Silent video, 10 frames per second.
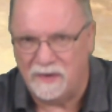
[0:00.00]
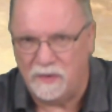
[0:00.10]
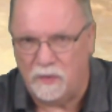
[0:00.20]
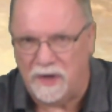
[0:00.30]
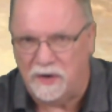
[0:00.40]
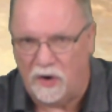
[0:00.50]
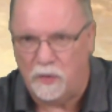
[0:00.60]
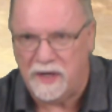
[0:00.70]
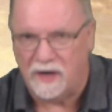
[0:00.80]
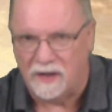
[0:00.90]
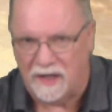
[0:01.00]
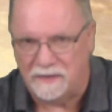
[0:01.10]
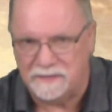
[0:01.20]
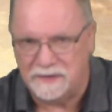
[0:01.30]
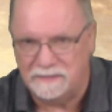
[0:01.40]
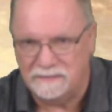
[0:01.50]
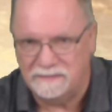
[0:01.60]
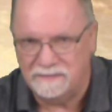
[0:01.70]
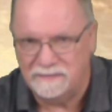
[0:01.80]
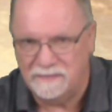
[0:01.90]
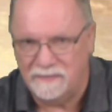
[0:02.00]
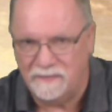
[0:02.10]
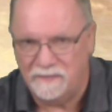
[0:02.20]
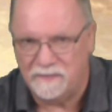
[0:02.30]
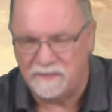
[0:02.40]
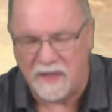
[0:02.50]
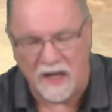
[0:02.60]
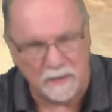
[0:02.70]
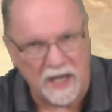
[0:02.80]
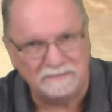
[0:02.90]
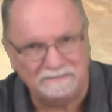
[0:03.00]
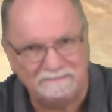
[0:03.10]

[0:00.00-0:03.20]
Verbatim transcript: we know we are loved. Amen.